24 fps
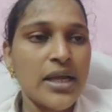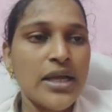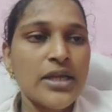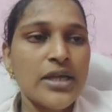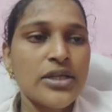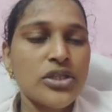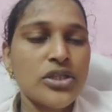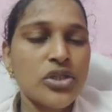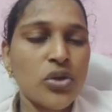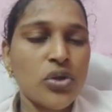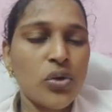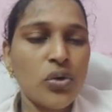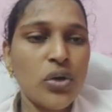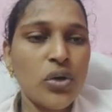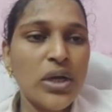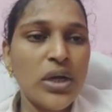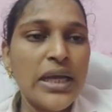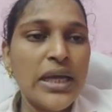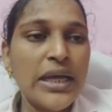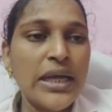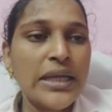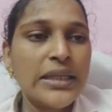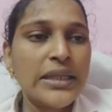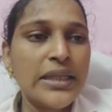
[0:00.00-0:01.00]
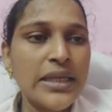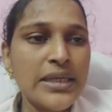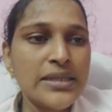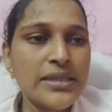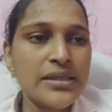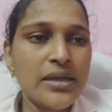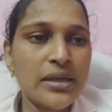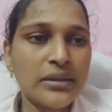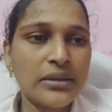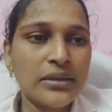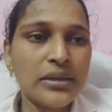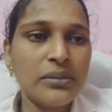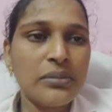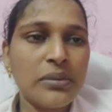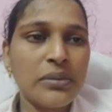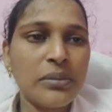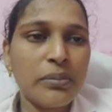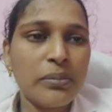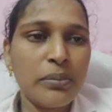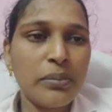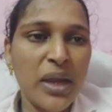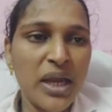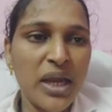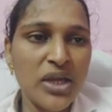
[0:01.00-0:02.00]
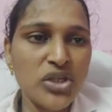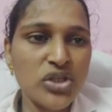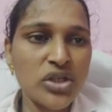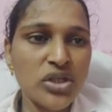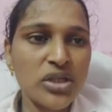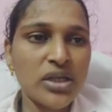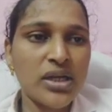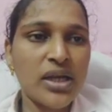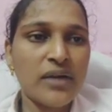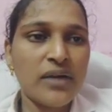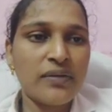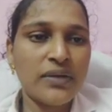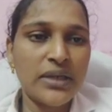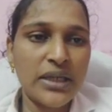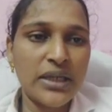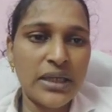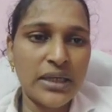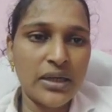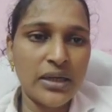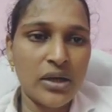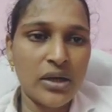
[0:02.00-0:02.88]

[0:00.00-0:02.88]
So these are the major governing